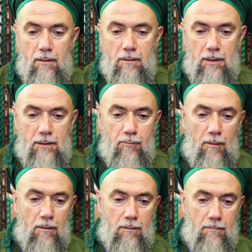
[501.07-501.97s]
this
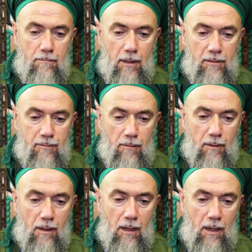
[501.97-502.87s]
world, but
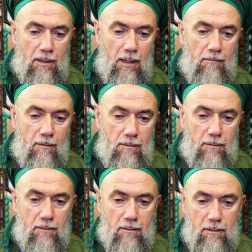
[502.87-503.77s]
for other
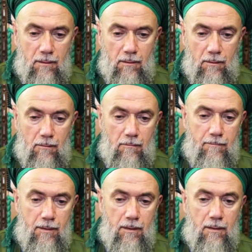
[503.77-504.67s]
world, you will
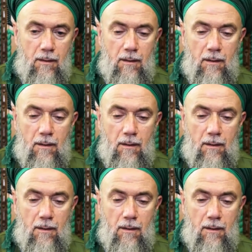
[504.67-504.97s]
be